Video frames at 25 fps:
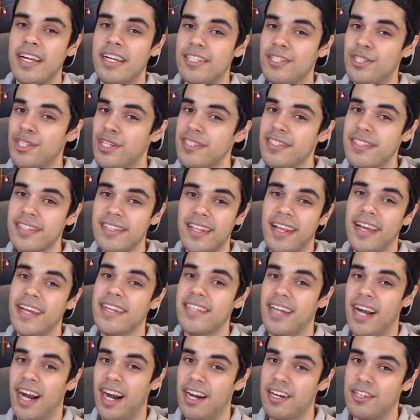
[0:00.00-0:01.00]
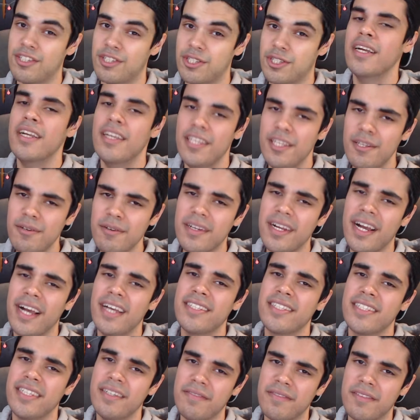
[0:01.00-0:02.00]
Just like Arsch. You
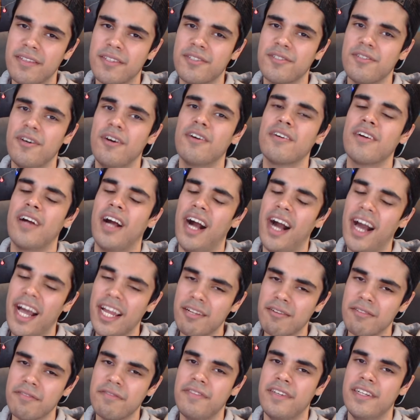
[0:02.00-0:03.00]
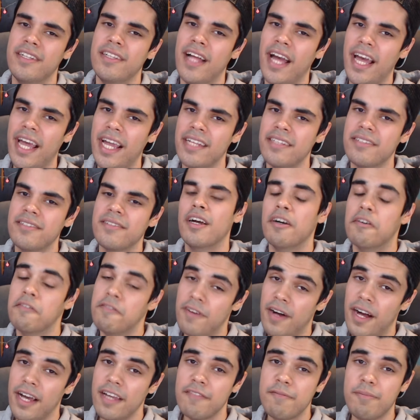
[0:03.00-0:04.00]
guys give the song I Don't Feel Hate
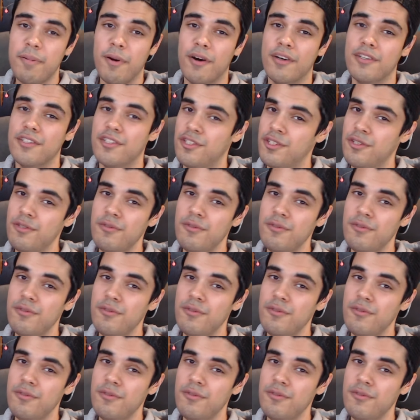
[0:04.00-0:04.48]
5.2